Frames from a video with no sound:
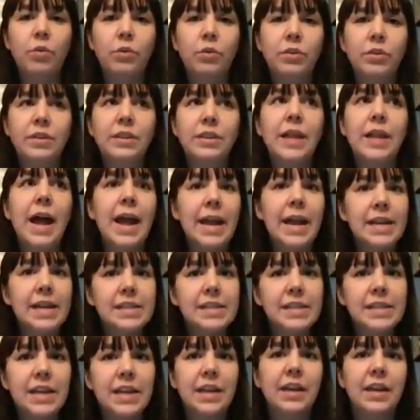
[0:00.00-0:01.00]

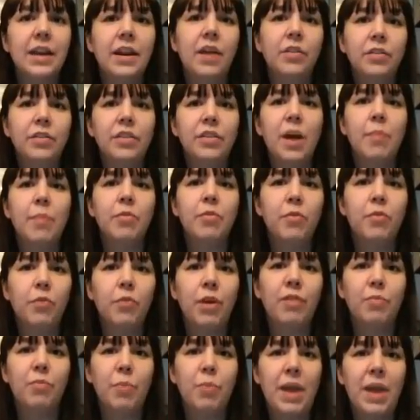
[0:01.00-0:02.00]
light and other types of
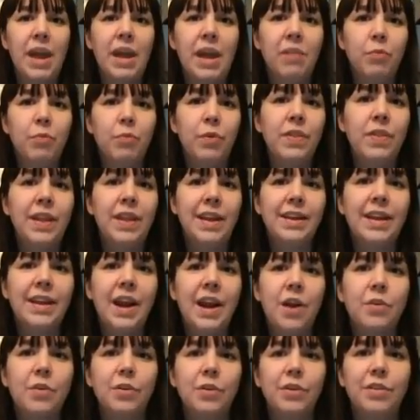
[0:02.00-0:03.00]
waves behave when they
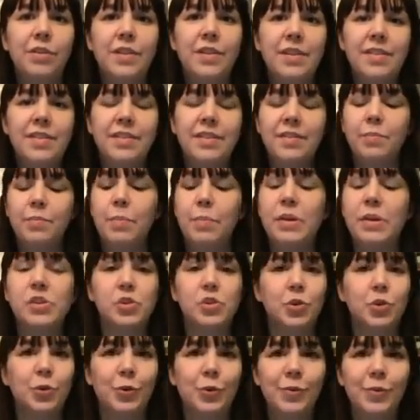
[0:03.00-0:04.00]
encounter these
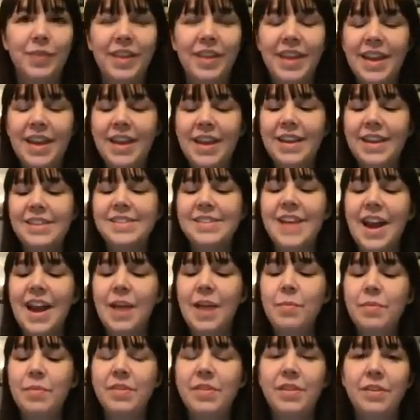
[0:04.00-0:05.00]
special
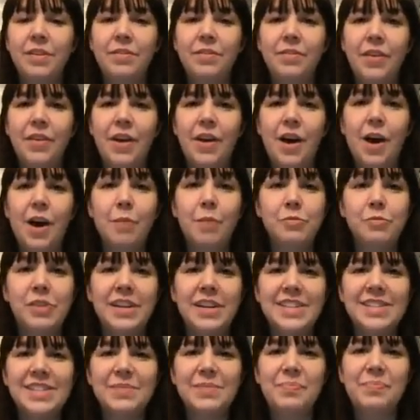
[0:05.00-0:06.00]
types of
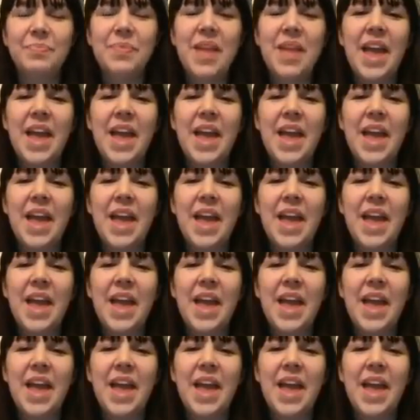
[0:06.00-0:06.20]
objects.